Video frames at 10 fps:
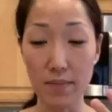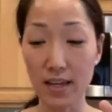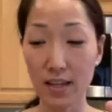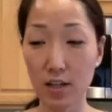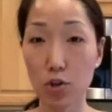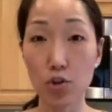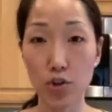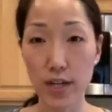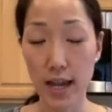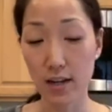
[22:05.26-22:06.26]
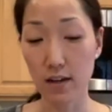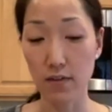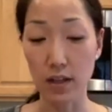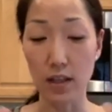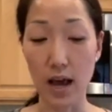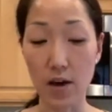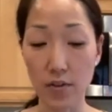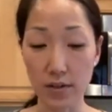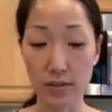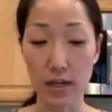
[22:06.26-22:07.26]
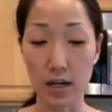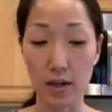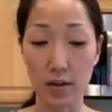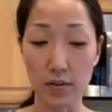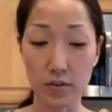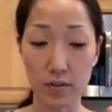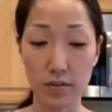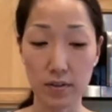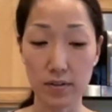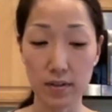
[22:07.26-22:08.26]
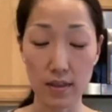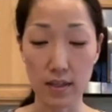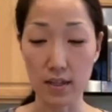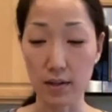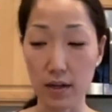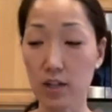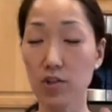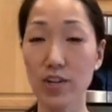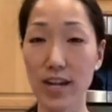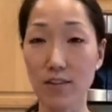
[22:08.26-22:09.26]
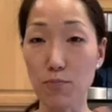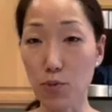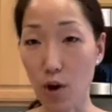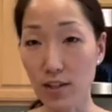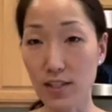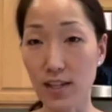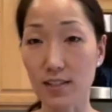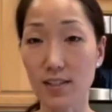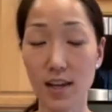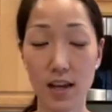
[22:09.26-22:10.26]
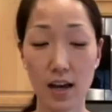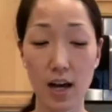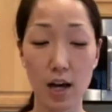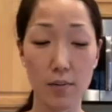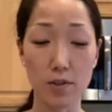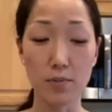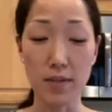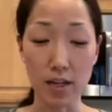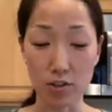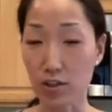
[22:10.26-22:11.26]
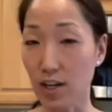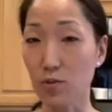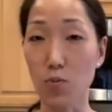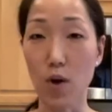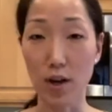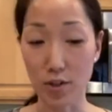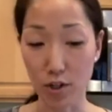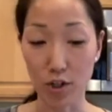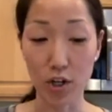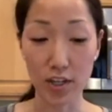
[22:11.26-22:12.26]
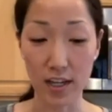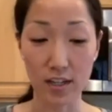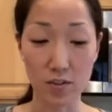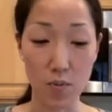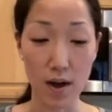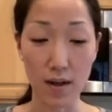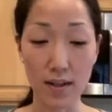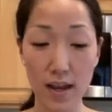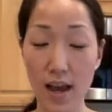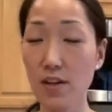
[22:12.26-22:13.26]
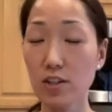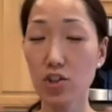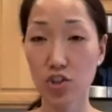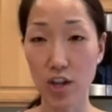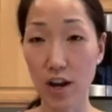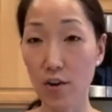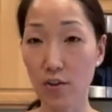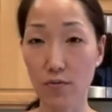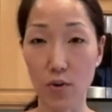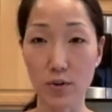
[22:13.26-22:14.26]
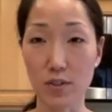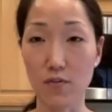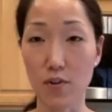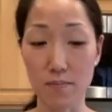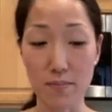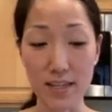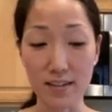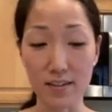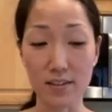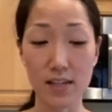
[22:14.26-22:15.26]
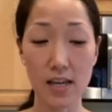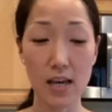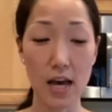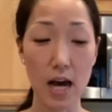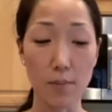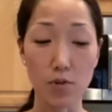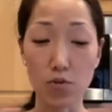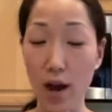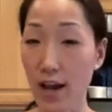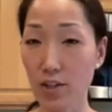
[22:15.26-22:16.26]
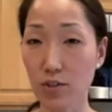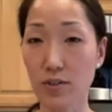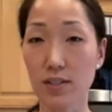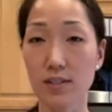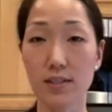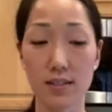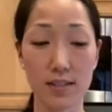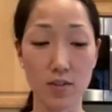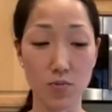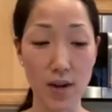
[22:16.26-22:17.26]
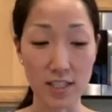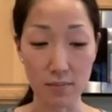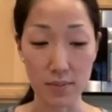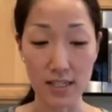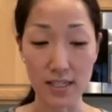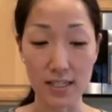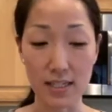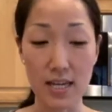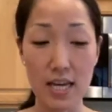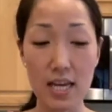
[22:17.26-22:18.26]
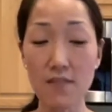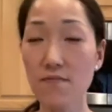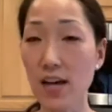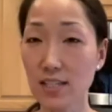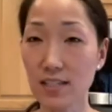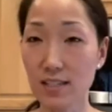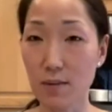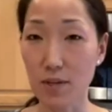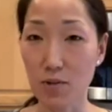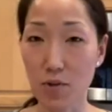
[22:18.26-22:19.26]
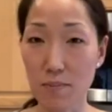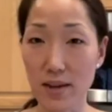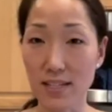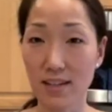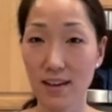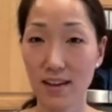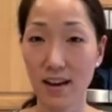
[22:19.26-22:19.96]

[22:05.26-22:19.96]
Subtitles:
make it creative, allow that a creative process to be exercised while you're cooking as well. And then share the photos of your meals, try new seasonings and recipes, and invest in some equipment